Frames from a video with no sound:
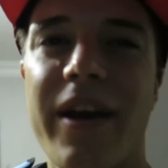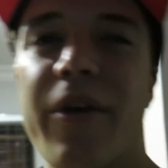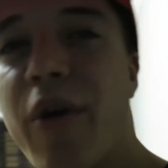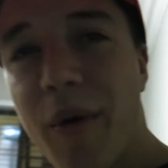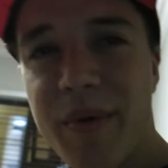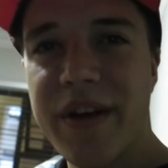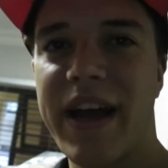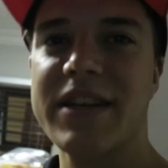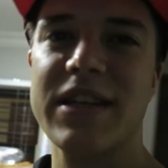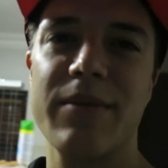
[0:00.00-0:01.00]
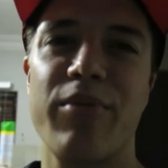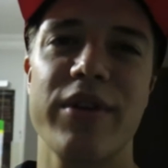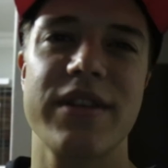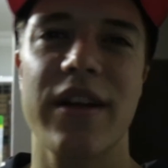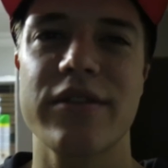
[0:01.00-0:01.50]
Robin actually
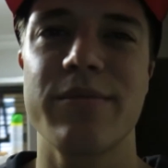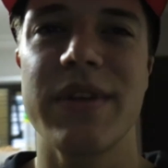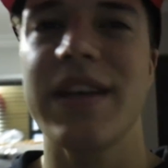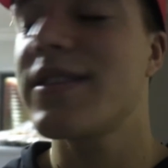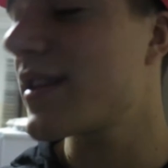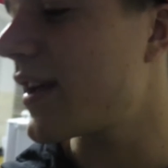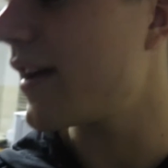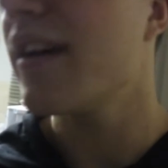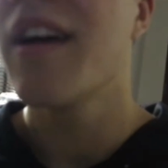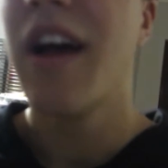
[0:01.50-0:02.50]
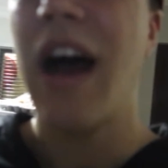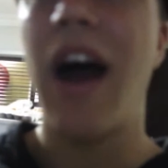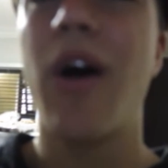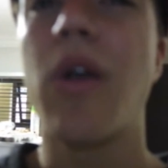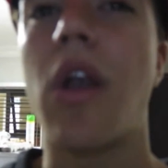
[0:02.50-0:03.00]
pointed out to me yesterday
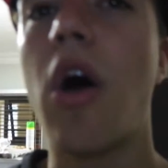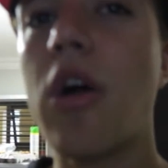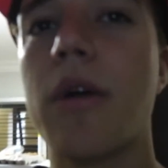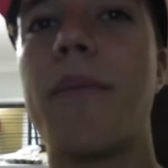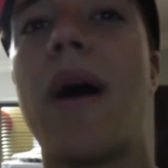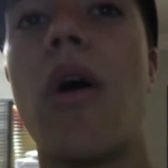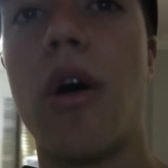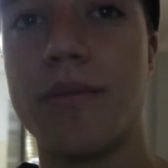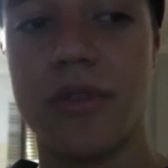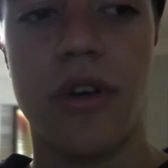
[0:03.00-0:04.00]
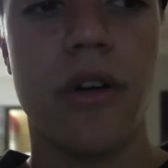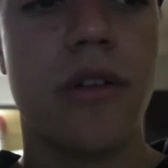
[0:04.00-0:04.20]
how long my arms are.